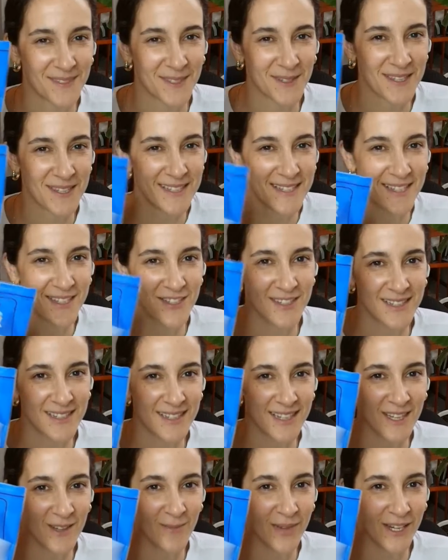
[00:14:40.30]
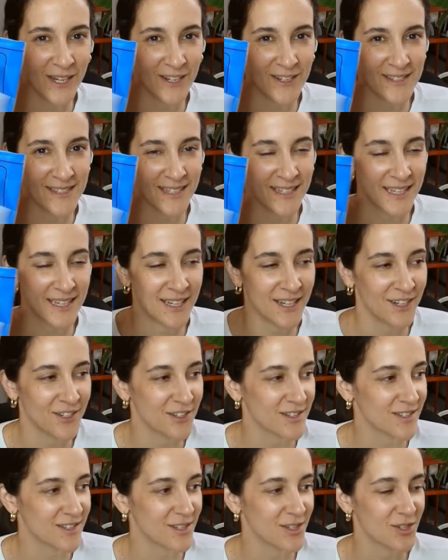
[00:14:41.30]
So this is just a comparison here
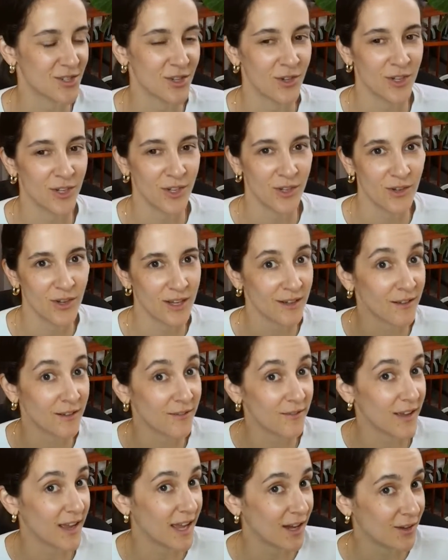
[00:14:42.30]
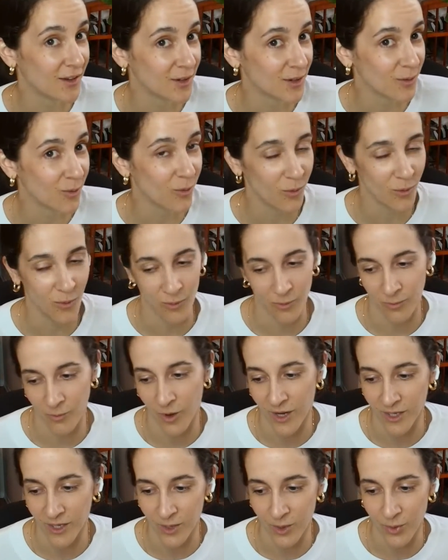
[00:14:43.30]
just to show you kind of how to
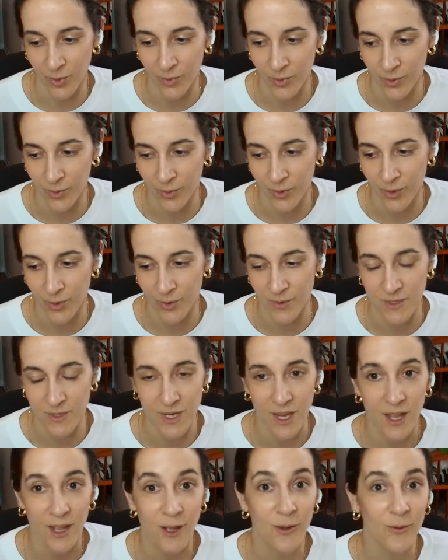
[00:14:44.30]
walk you through those